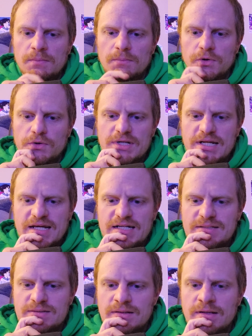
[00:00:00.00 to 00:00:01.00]

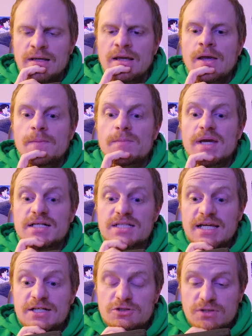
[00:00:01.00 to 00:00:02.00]
Mornay makes
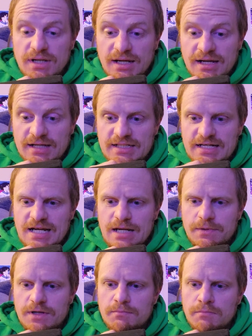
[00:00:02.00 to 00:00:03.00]
a
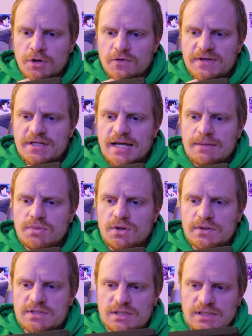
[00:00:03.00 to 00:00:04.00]
dynamic movie
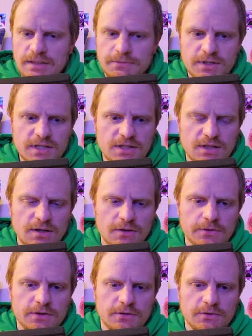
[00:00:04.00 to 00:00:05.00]
debut as a liberated
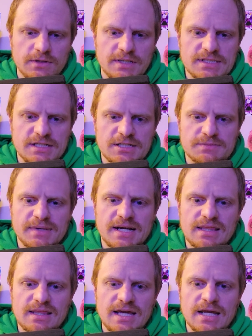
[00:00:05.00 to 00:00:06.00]
call girl crossing his
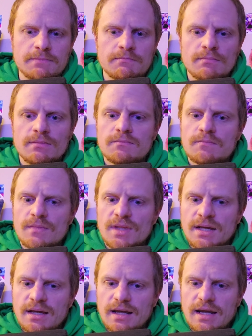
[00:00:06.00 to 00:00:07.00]
path.
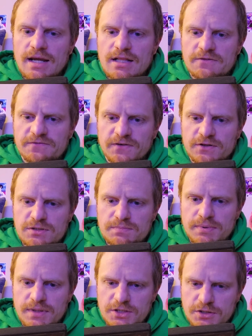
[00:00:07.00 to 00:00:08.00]
And the
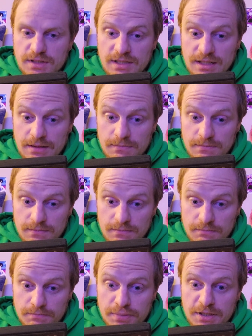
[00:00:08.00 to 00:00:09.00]
first pitch in the
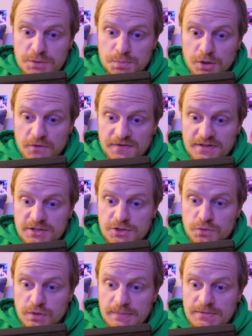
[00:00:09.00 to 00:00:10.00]
pitch perfect
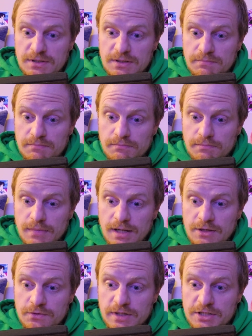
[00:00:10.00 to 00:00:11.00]
script
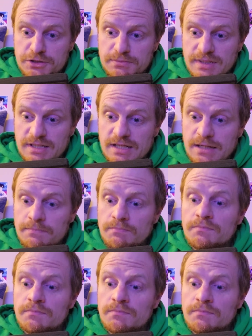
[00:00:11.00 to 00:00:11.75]
and direction by